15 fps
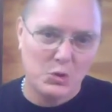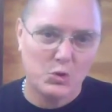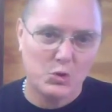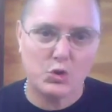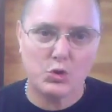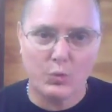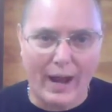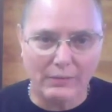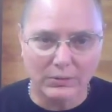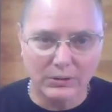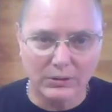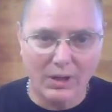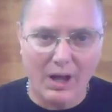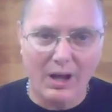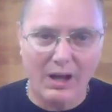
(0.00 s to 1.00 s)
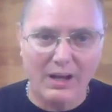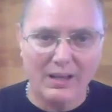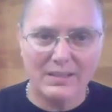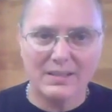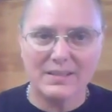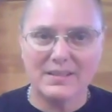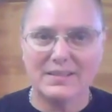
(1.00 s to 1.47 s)
travel
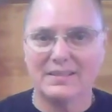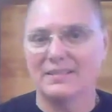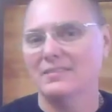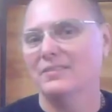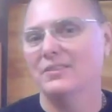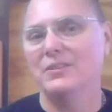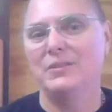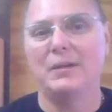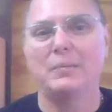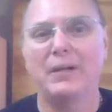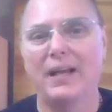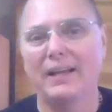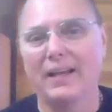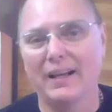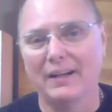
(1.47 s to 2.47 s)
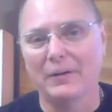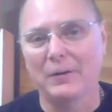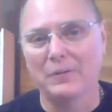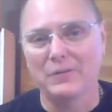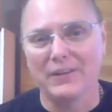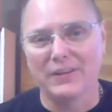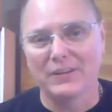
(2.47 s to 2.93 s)
logs, you name it, I got it
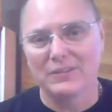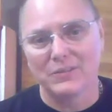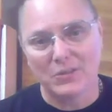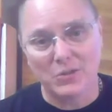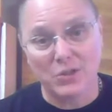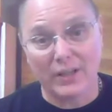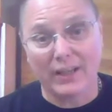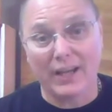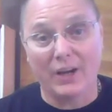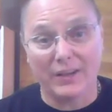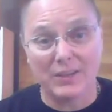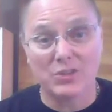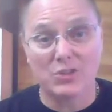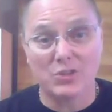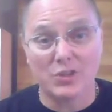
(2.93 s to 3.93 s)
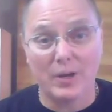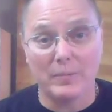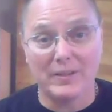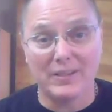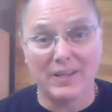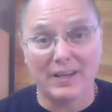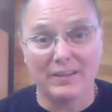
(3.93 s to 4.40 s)
over there. So check out
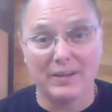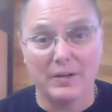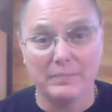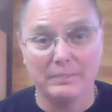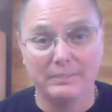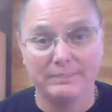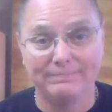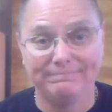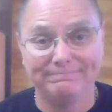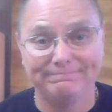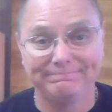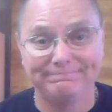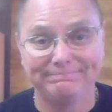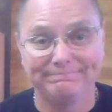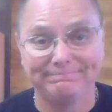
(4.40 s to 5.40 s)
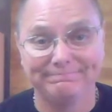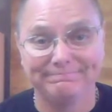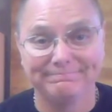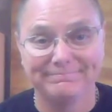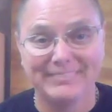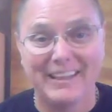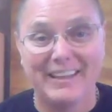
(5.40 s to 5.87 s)
kitchenshaman.com.
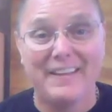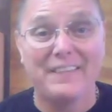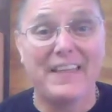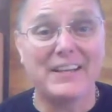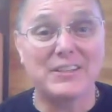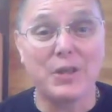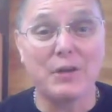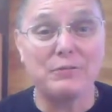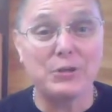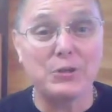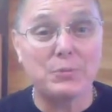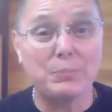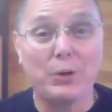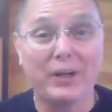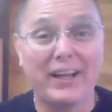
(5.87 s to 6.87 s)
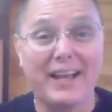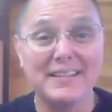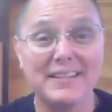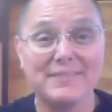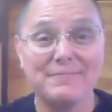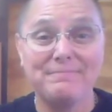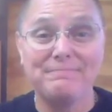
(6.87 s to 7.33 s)
Thanks a lot for your support,
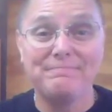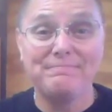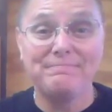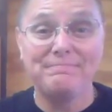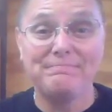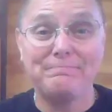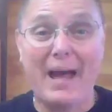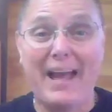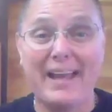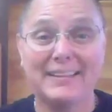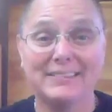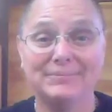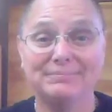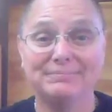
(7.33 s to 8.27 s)
guys. Bye.